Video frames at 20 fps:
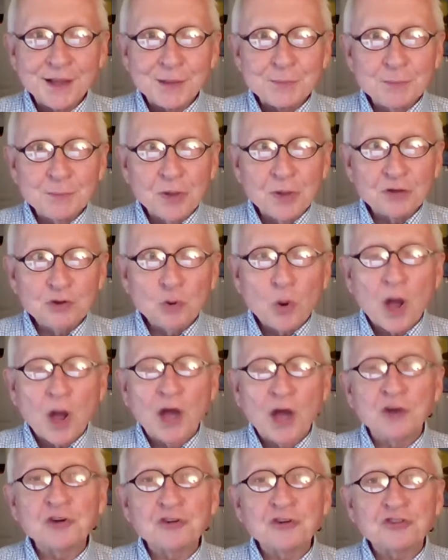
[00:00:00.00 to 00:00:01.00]
But you
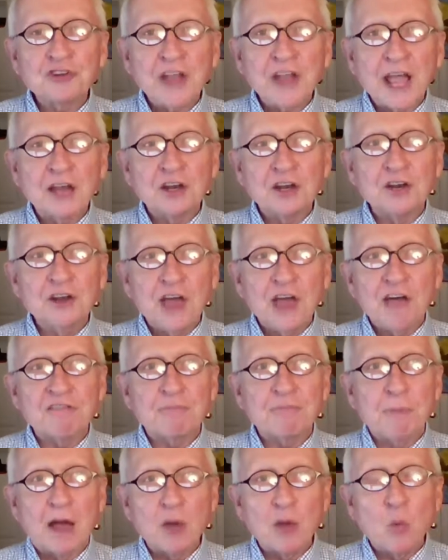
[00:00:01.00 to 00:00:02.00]
understand
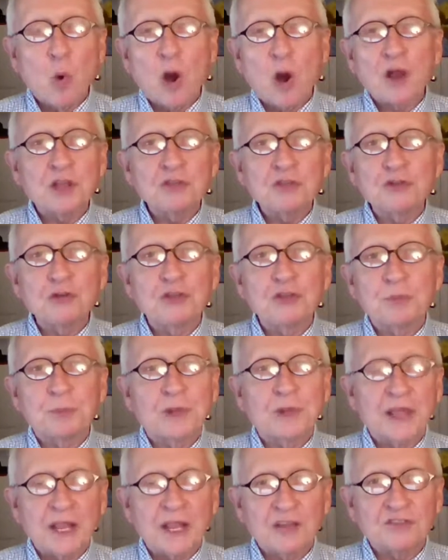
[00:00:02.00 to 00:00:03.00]
enough by walking through the
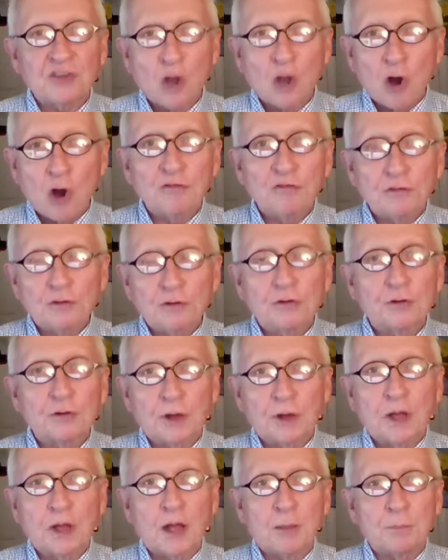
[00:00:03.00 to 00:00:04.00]
plants over
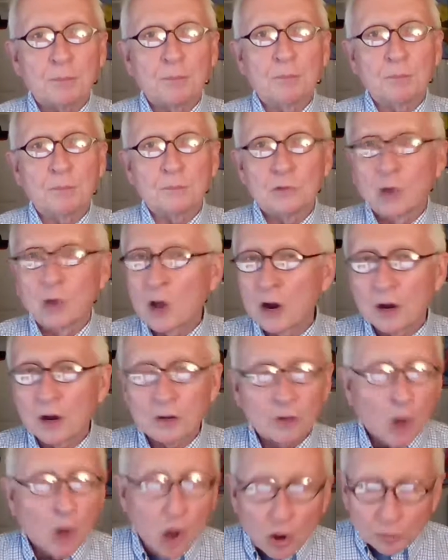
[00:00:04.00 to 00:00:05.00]
a
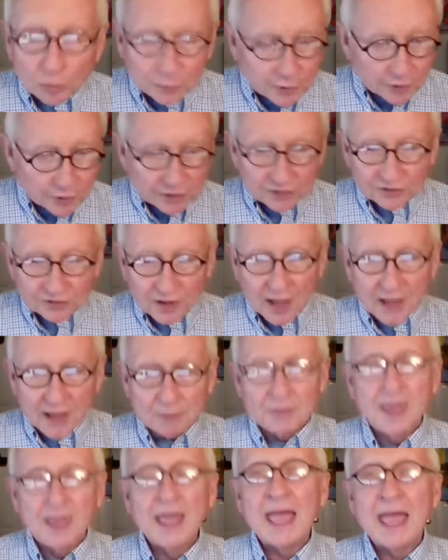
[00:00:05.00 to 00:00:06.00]
long period of
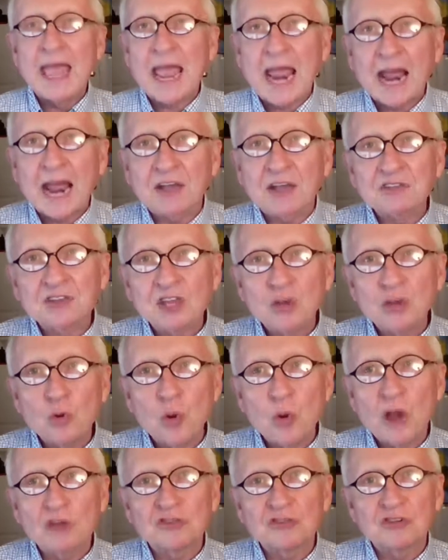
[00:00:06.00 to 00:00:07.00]
time, asking
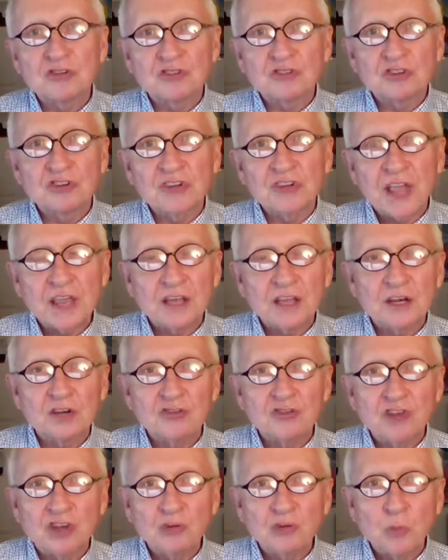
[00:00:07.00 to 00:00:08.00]
questions and taking a
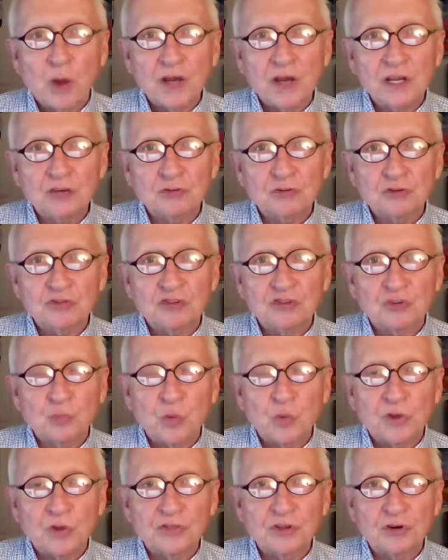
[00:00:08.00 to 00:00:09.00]
genuine interest in
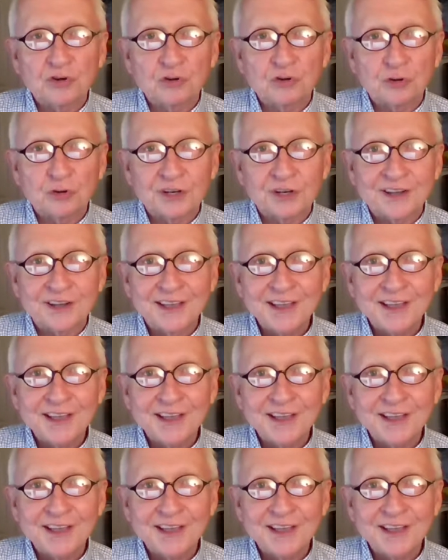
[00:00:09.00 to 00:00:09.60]
what they're doing,